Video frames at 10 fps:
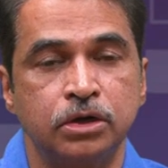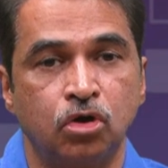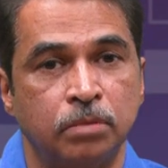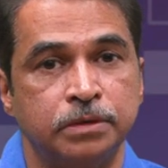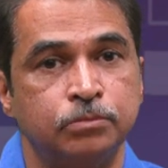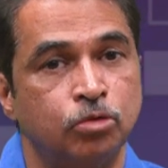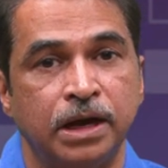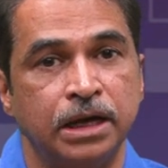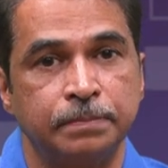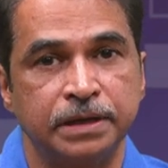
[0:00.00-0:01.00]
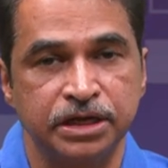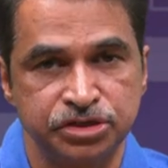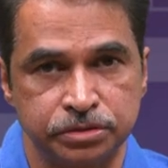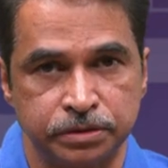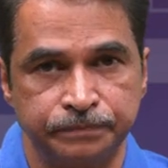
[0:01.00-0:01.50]
common mobile
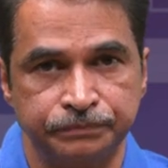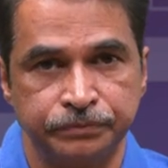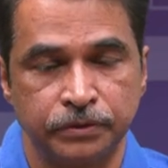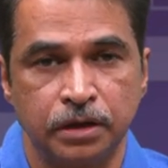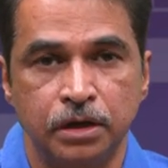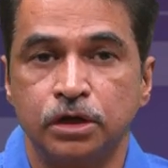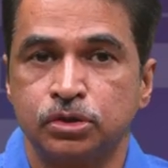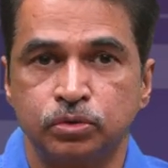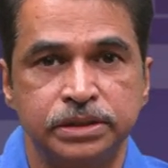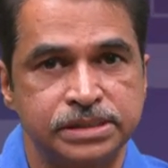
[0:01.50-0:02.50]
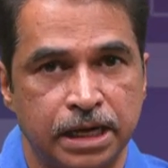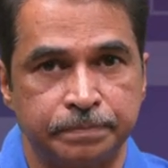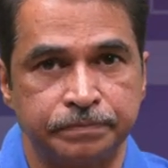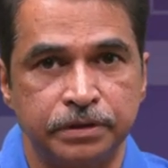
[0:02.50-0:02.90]
application. Through this app,